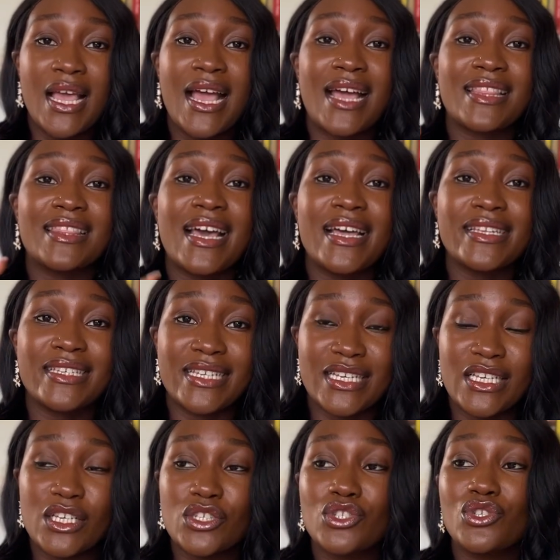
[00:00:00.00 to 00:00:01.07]
And that
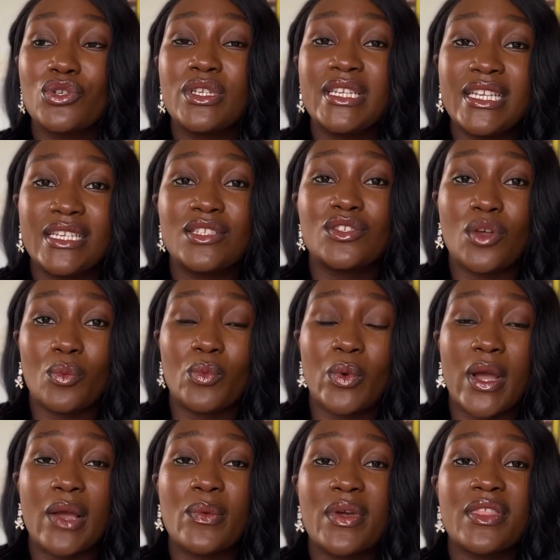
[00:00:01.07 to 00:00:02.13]
link should lead
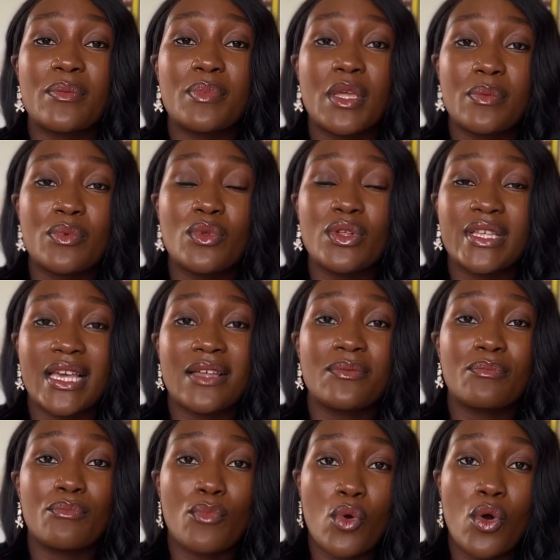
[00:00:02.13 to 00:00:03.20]
somewhere where the people get
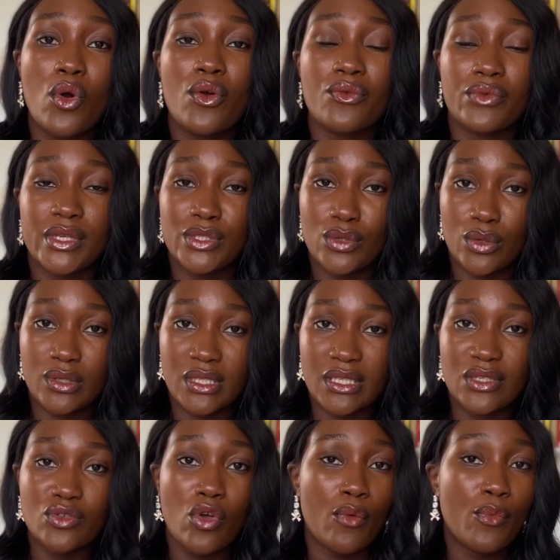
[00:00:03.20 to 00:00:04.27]
more
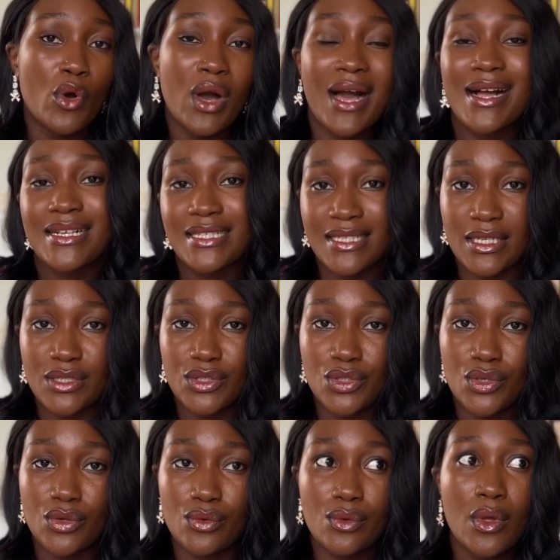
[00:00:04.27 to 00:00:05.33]
resources or more access to
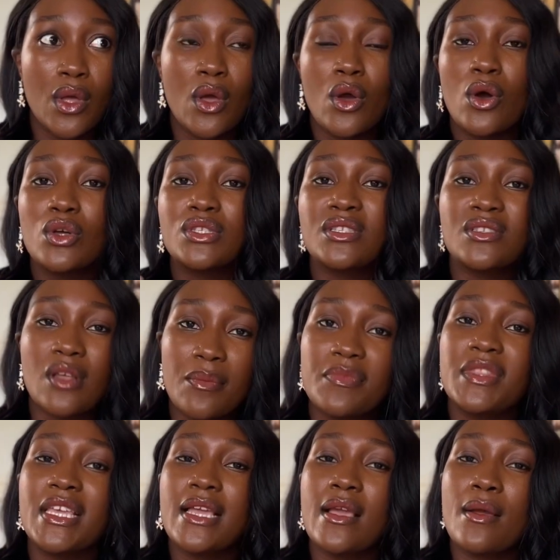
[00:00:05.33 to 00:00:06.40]
you or
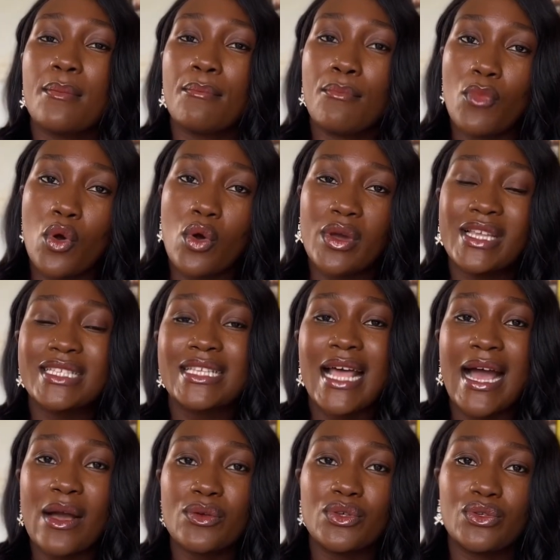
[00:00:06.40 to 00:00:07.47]
something more. It's
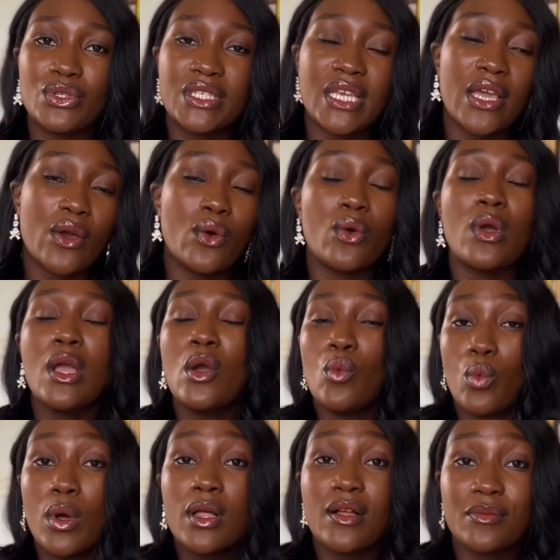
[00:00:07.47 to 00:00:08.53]
how you say, oh,
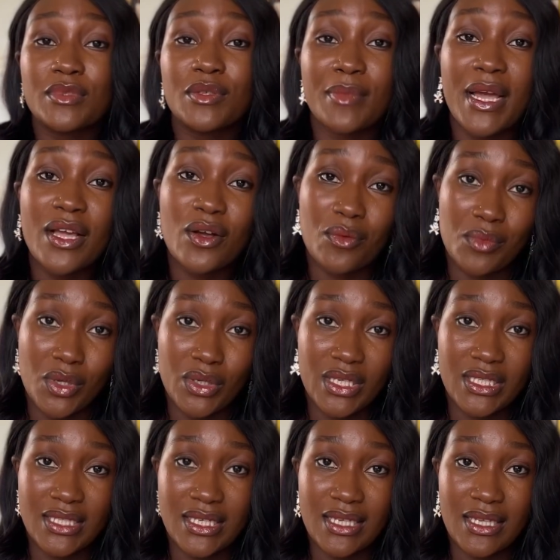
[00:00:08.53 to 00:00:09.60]
welcome to my
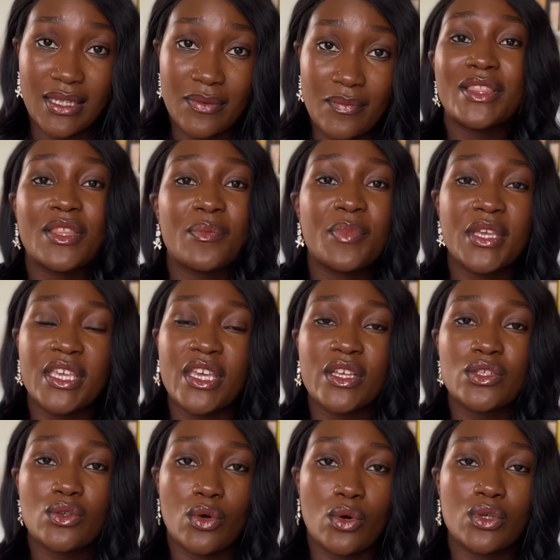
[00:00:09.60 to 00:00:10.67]
community. In the Big
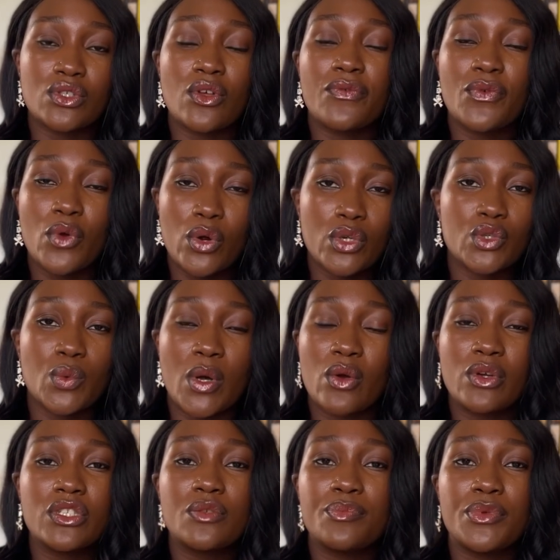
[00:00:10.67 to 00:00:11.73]
Yes course, of course, we're
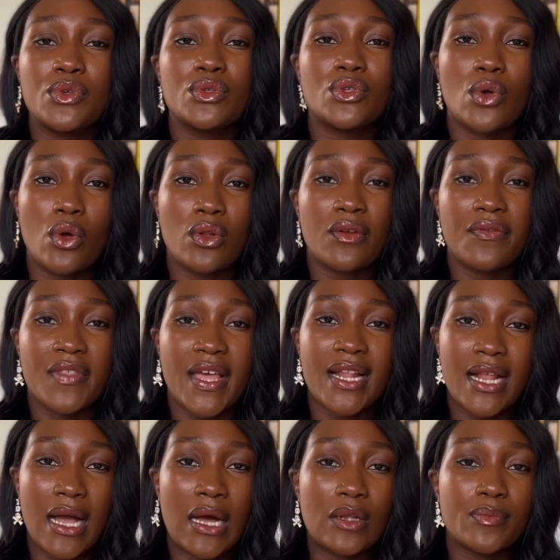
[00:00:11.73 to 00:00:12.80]
going to build all of
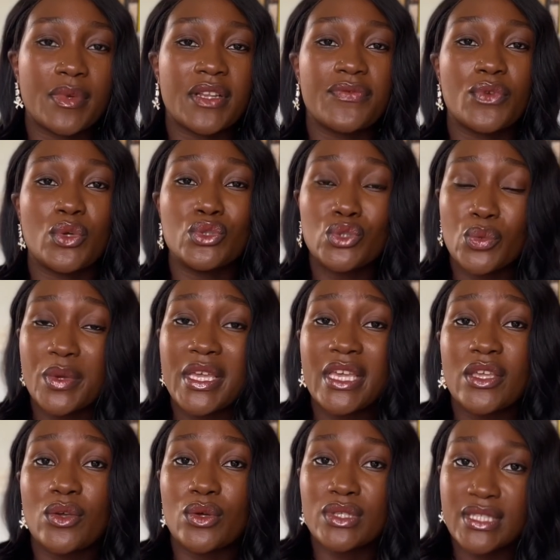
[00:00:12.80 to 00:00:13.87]
that out. But if you're doing it
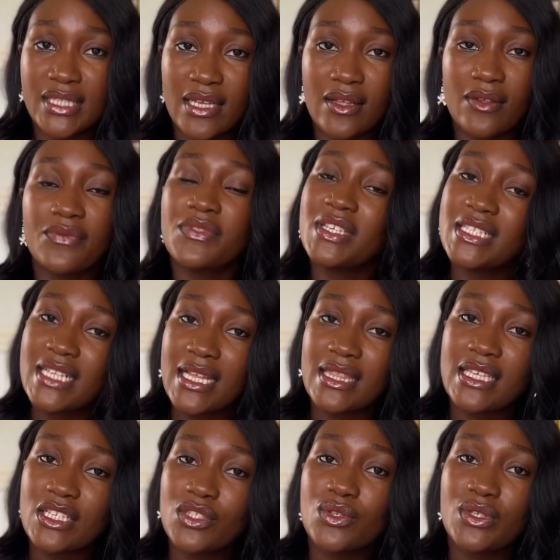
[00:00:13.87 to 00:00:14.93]
yourself, these are
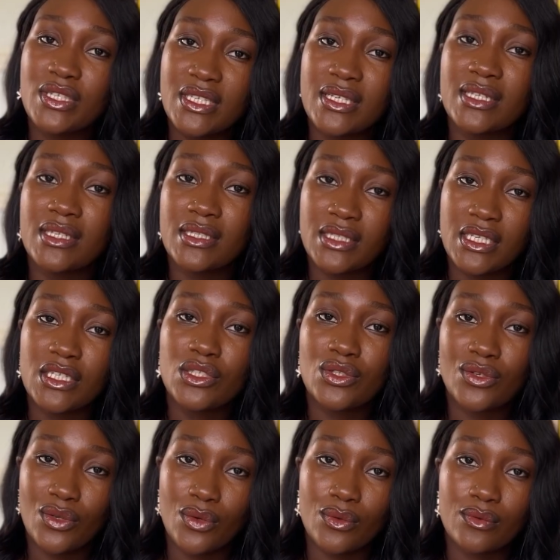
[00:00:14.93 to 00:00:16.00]
things you still need
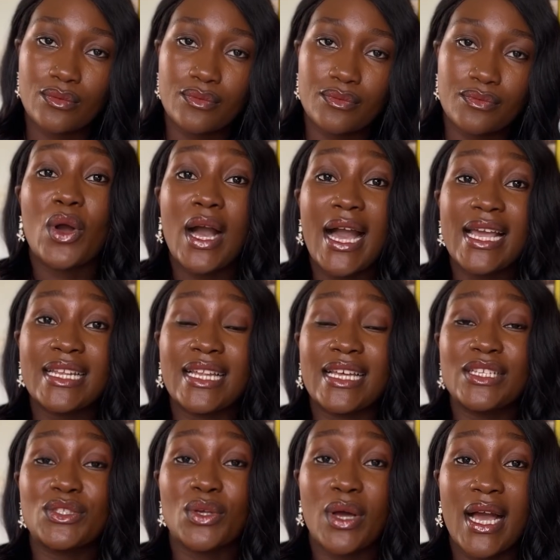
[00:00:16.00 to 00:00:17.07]
to know. Your
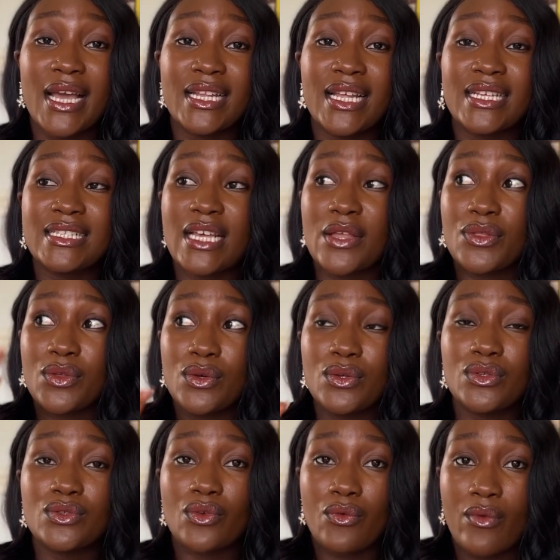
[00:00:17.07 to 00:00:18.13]
highlights are
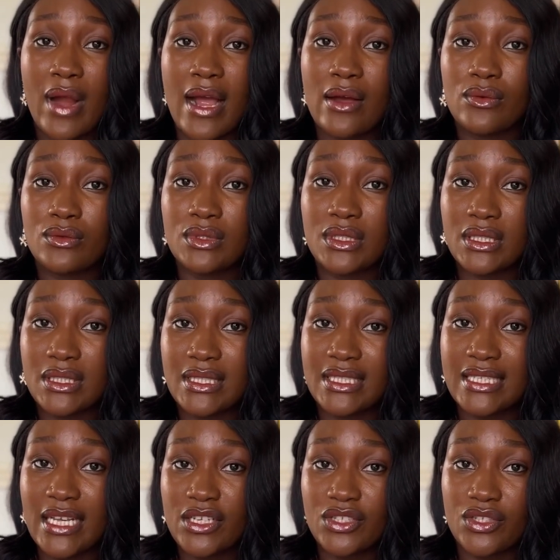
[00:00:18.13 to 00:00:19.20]
those round
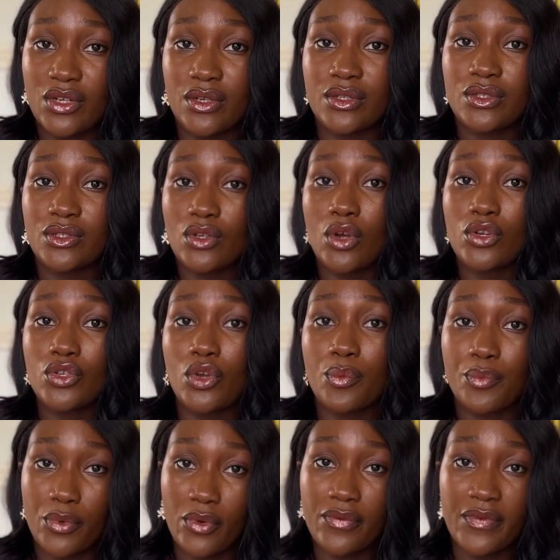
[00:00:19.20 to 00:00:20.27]
sections on your
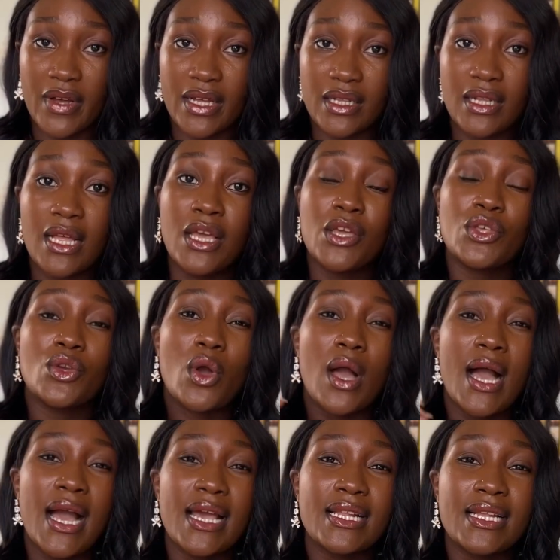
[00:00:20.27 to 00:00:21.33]
profile. Your
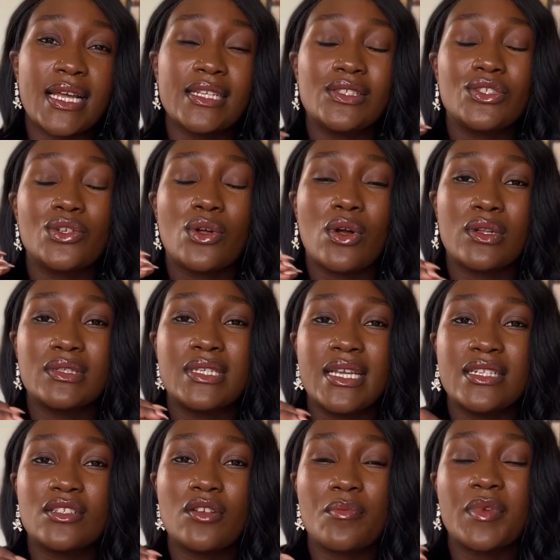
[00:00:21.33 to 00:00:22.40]
highlights should
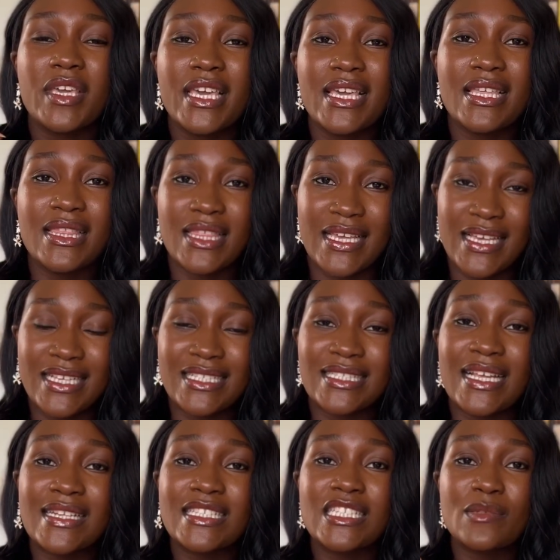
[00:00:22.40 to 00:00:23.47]
contain some key things
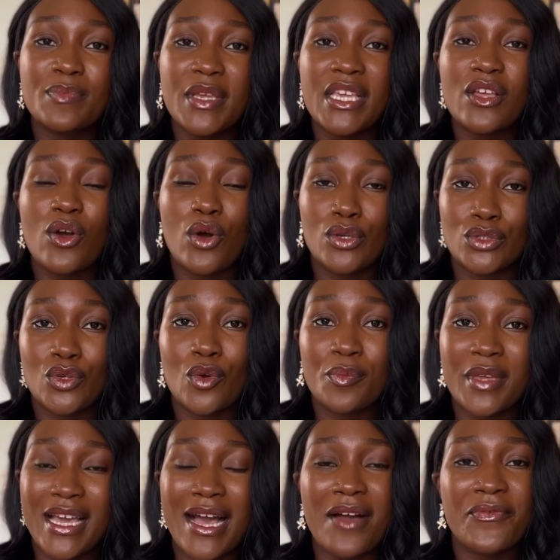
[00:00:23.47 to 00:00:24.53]
that speak on your
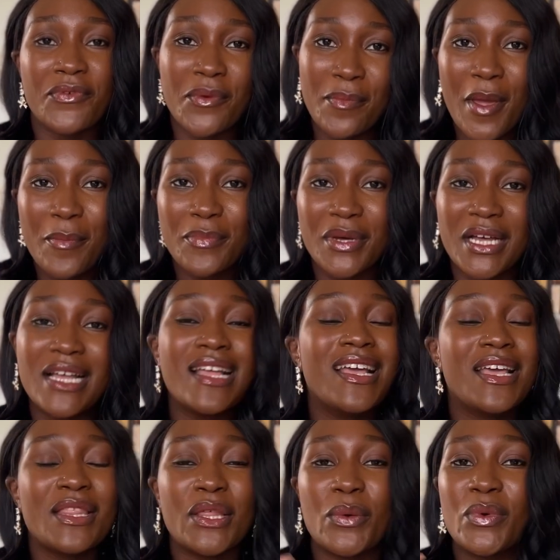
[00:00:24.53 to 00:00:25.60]
behalf. Remember
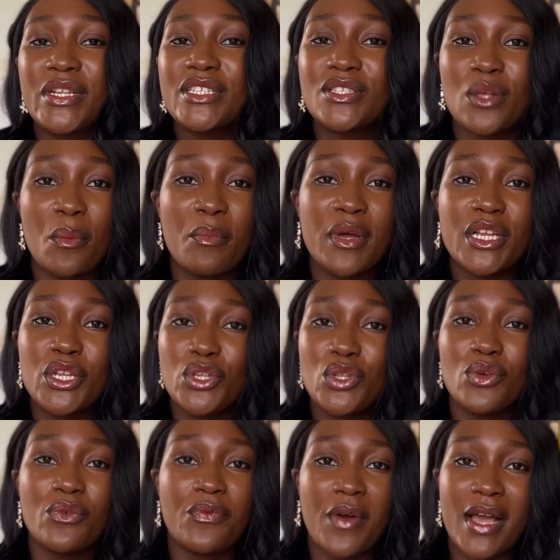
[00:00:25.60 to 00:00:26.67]
that when somebody
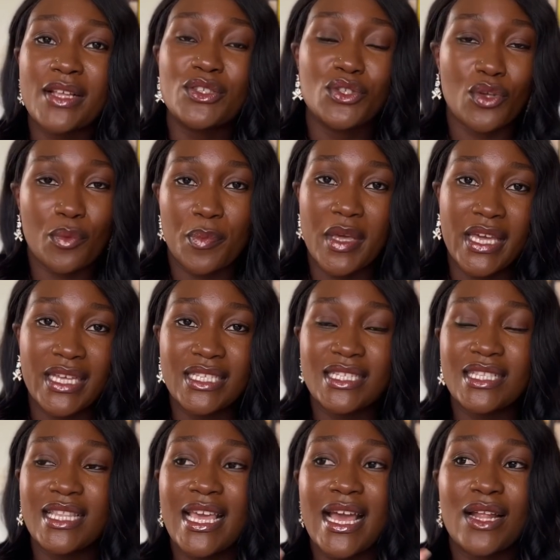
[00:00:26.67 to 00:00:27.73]
new finds your page,
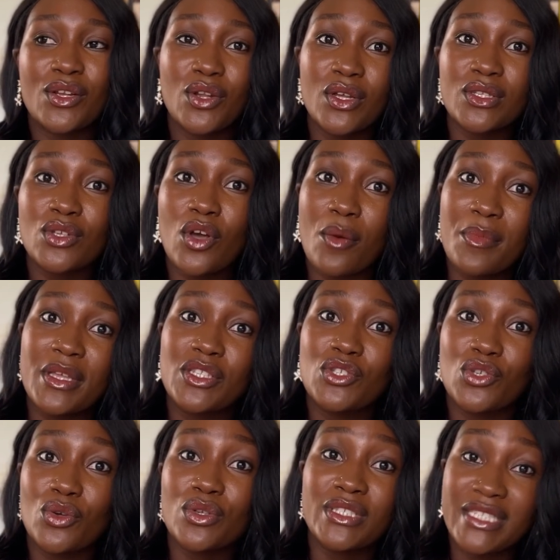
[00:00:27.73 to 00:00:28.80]
they are not coming to
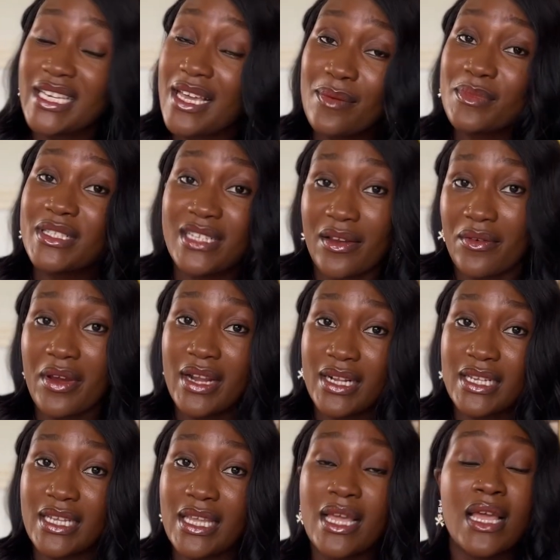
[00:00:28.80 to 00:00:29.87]
your DMs
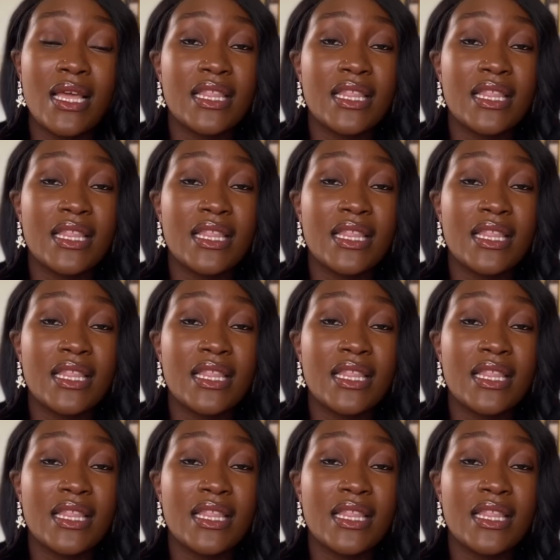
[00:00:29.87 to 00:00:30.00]
directly.